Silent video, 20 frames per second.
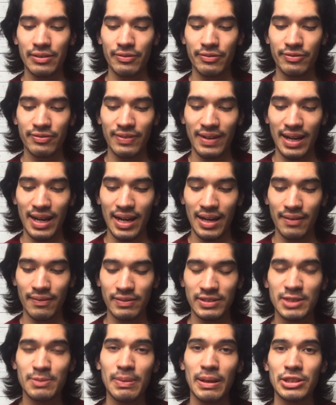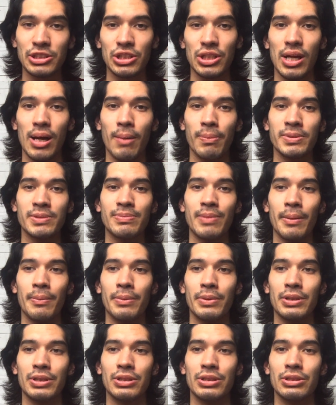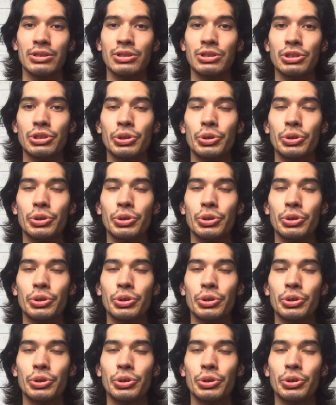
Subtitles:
5 special ops members